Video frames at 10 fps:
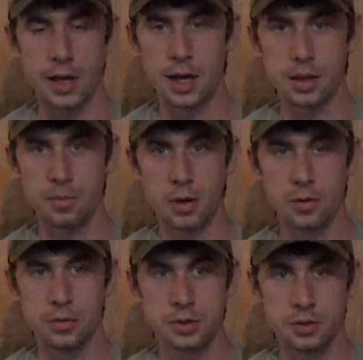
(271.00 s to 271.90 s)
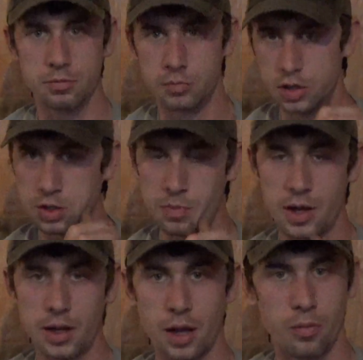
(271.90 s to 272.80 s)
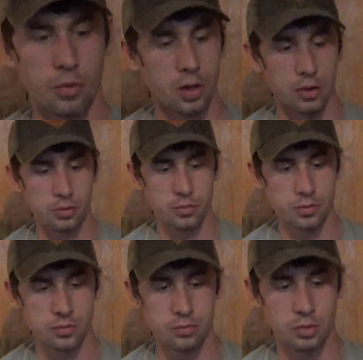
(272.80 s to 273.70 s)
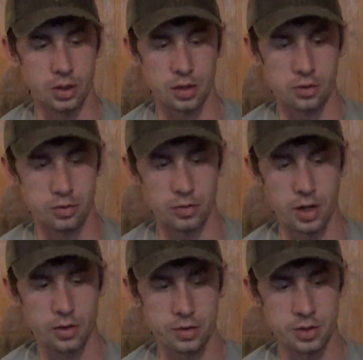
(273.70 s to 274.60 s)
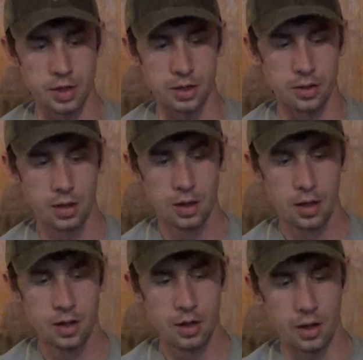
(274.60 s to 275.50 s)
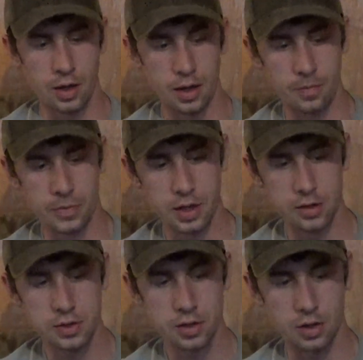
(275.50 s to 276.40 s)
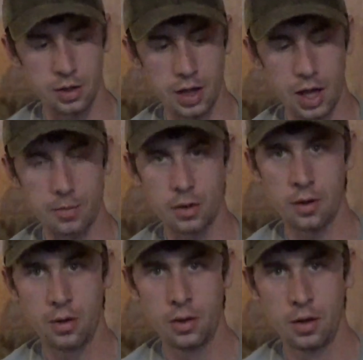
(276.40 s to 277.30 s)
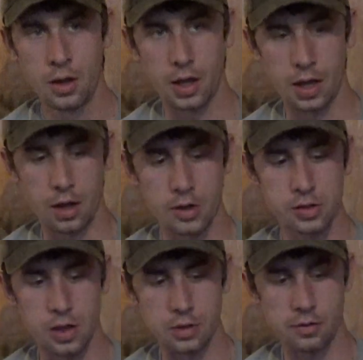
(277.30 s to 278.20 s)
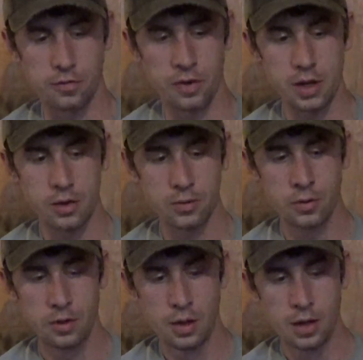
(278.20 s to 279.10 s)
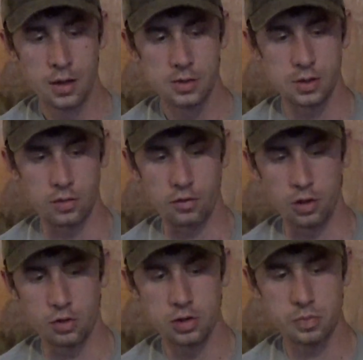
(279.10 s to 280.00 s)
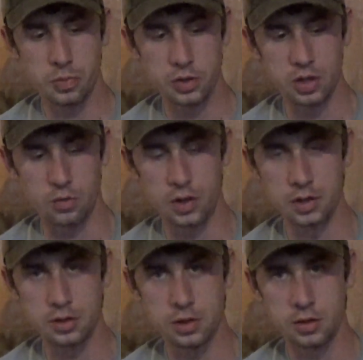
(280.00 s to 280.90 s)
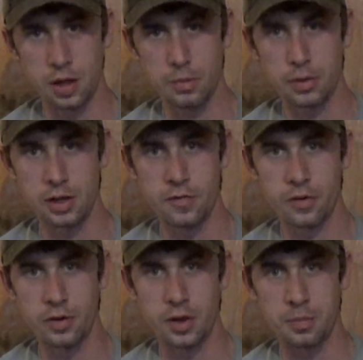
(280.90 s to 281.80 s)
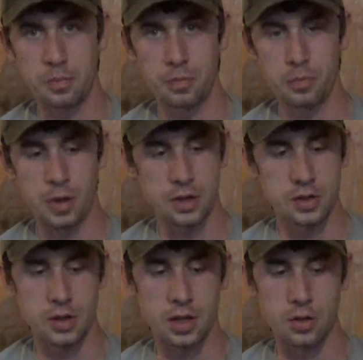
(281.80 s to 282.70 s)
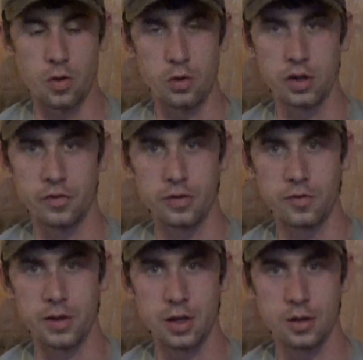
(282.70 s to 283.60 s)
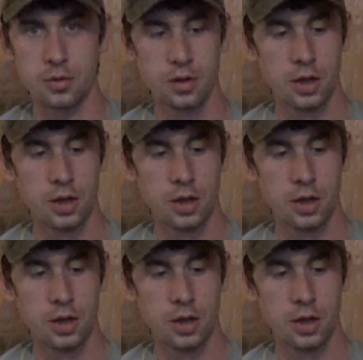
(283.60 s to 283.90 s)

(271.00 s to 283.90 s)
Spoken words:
hot the most, just depending on what the terrain looks like. Here's your camera, and it also has your video. So you just push it once, I believe, for the picture, and then you hold it for the video.